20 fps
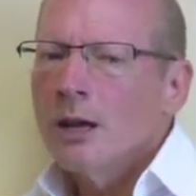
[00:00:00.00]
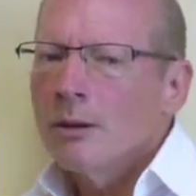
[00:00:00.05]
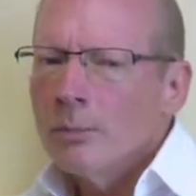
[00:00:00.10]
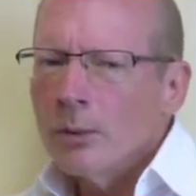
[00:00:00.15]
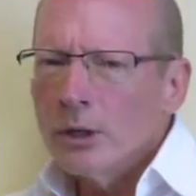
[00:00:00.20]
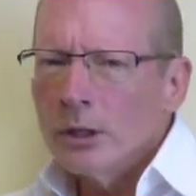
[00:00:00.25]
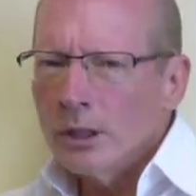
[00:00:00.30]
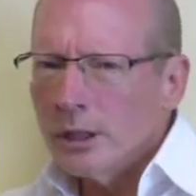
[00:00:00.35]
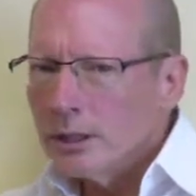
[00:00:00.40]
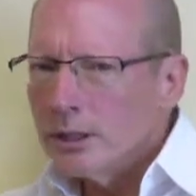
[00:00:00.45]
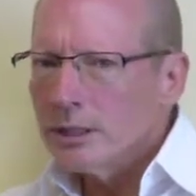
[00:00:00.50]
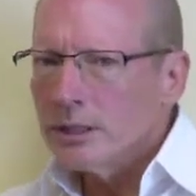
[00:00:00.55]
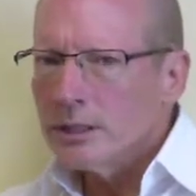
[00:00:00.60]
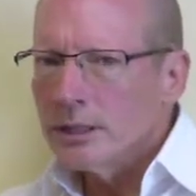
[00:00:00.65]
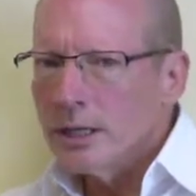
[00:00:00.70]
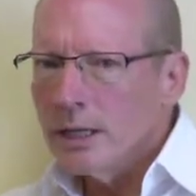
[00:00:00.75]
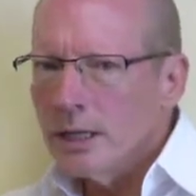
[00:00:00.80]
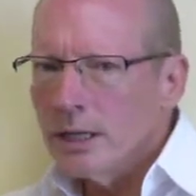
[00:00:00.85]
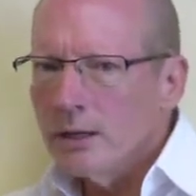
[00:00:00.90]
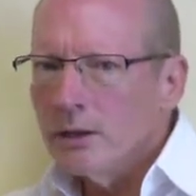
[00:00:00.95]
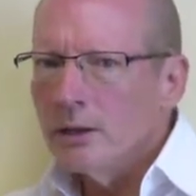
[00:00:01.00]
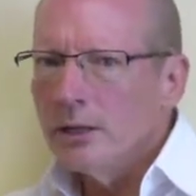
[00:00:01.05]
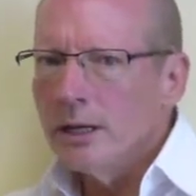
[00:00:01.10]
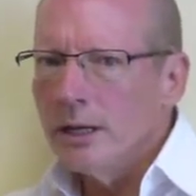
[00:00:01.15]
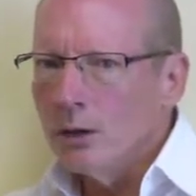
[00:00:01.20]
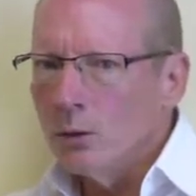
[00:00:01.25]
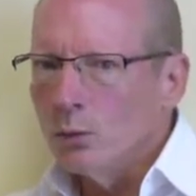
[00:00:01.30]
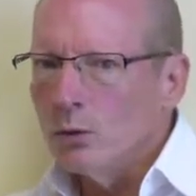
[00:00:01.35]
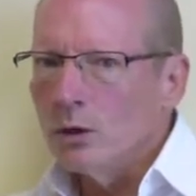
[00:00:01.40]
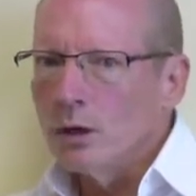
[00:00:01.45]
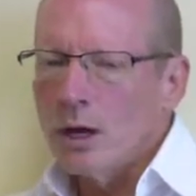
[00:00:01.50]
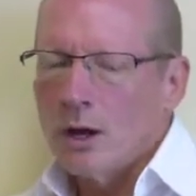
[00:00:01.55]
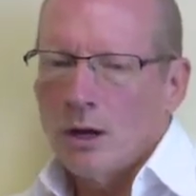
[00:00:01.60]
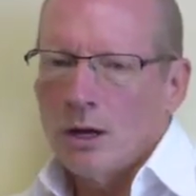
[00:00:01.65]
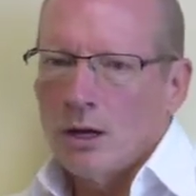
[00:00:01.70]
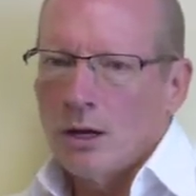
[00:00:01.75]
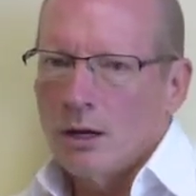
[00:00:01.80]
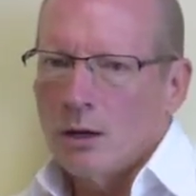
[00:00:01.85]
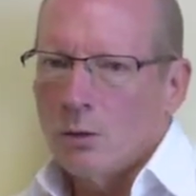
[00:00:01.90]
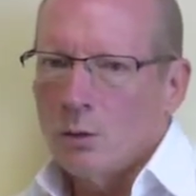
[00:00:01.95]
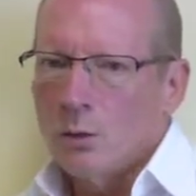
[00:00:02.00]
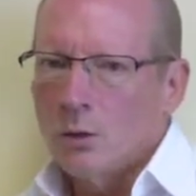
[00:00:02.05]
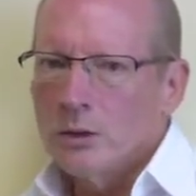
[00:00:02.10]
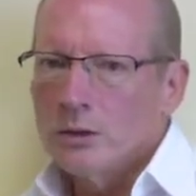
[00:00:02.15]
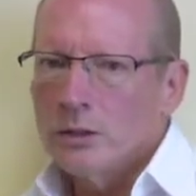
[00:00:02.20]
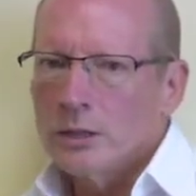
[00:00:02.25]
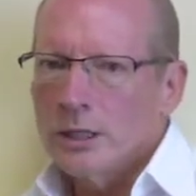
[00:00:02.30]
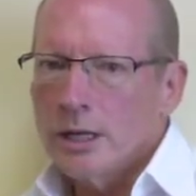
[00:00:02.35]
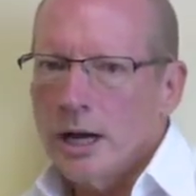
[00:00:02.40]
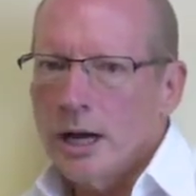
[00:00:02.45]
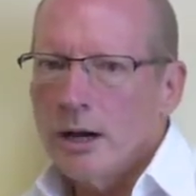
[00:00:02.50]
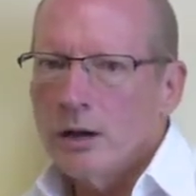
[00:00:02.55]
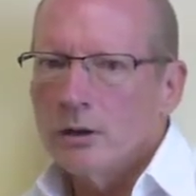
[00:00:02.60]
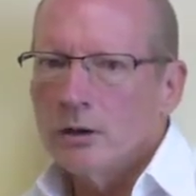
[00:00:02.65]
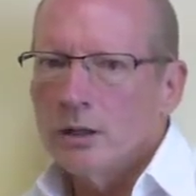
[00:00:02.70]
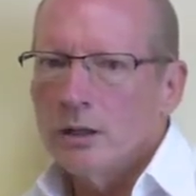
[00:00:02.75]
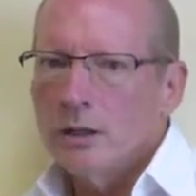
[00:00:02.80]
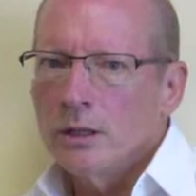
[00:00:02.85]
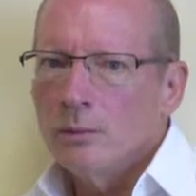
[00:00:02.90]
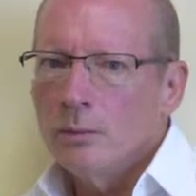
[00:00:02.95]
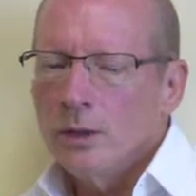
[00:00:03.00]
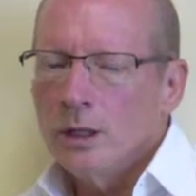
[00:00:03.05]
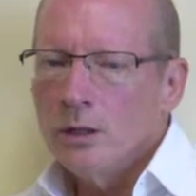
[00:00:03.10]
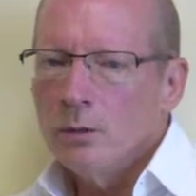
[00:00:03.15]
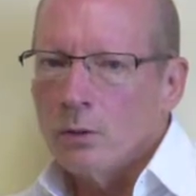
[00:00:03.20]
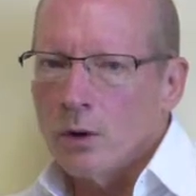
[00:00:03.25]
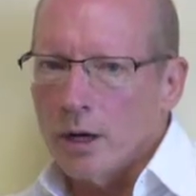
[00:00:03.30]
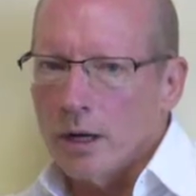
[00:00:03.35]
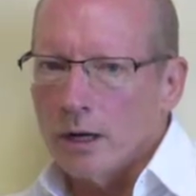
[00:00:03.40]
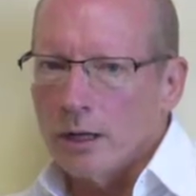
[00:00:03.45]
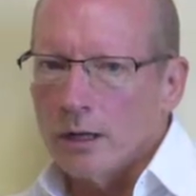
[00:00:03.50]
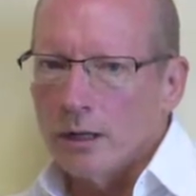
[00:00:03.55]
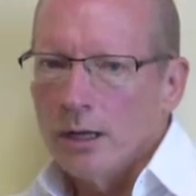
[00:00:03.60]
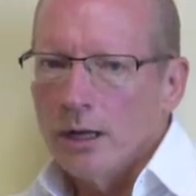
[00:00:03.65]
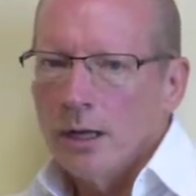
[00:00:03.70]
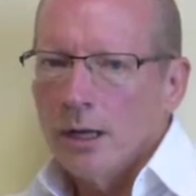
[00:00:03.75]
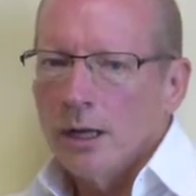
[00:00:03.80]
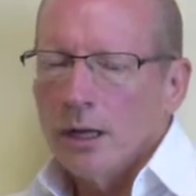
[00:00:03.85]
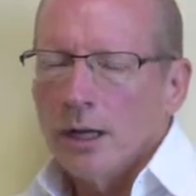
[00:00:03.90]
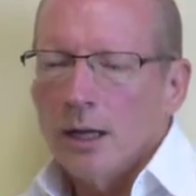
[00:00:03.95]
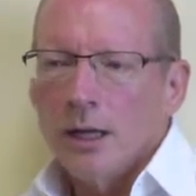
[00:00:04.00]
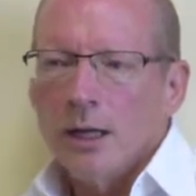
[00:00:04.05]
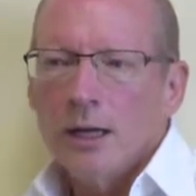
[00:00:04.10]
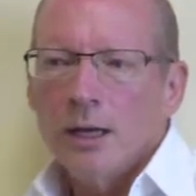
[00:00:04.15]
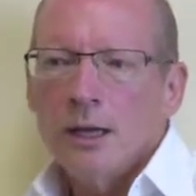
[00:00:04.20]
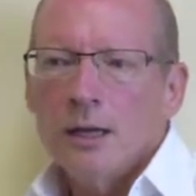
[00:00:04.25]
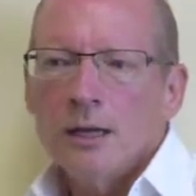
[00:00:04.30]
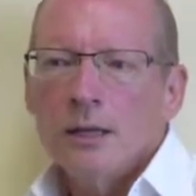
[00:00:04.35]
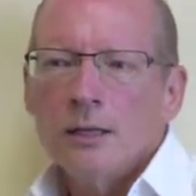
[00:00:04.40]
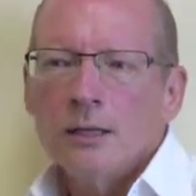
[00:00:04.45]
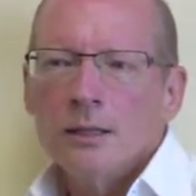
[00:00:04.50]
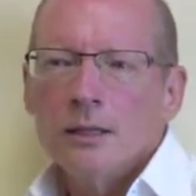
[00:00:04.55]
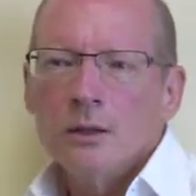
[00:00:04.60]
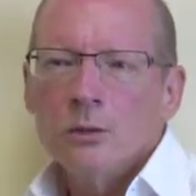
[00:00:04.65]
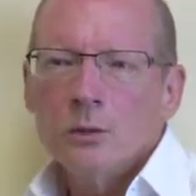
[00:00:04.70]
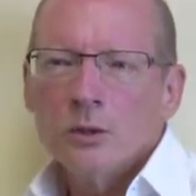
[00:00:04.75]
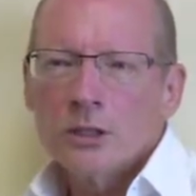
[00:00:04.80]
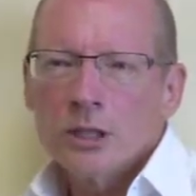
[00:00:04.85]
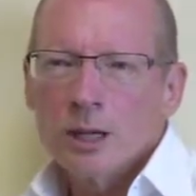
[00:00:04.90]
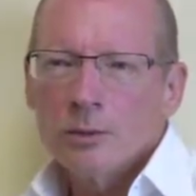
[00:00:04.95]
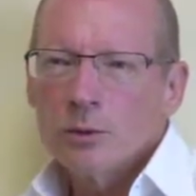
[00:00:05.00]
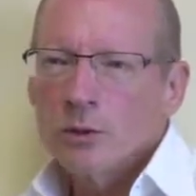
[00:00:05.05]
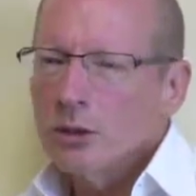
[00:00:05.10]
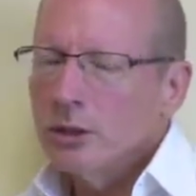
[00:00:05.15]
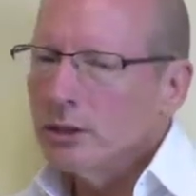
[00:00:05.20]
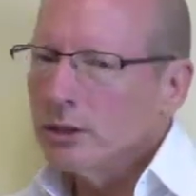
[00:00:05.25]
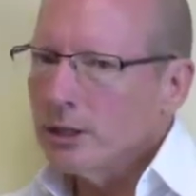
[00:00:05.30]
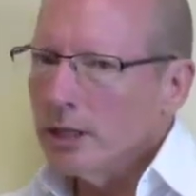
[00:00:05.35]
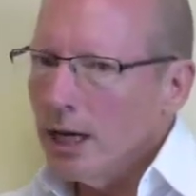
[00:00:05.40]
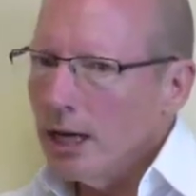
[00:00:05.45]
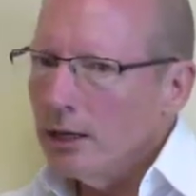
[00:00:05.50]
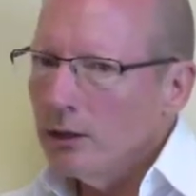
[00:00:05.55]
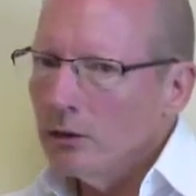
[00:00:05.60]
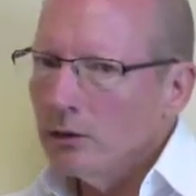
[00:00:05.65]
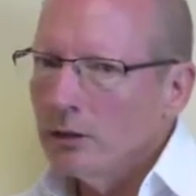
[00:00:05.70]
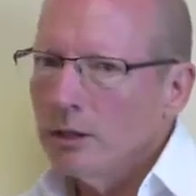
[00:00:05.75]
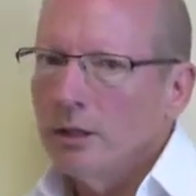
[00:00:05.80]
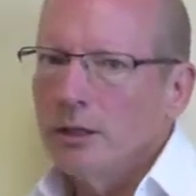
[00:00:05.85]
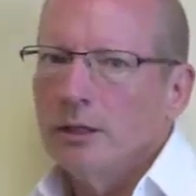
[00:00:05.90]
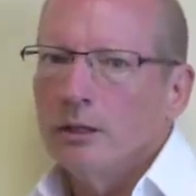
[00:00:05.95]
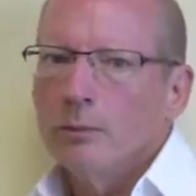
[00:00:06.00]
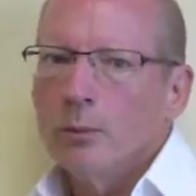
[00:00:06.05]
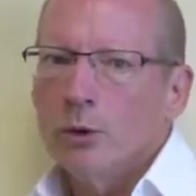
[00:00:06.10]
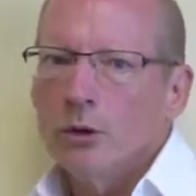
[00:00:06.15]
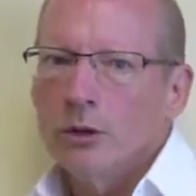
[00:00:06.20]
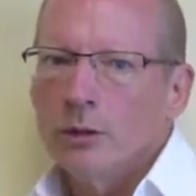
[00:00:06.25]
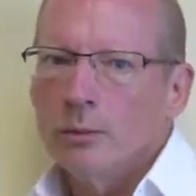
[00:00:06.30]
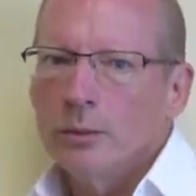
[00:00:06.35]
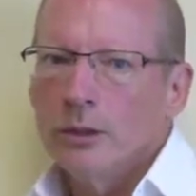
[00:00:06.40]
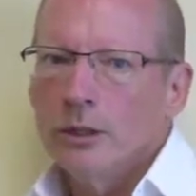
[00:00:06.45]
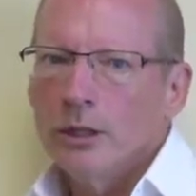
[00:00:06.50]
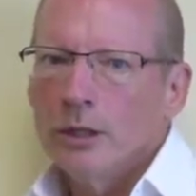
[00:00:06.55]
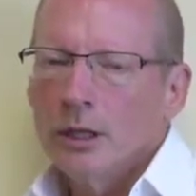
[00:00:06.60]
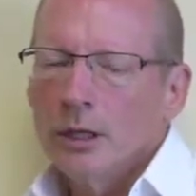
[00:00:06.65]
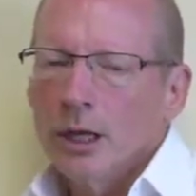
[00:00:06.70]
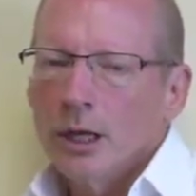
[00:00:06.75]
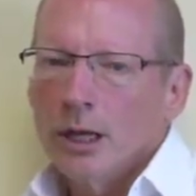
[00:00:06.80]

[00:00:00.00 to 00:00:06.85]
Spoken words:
but let's say the network was down in the meanwhile and the receptionist entered the appointment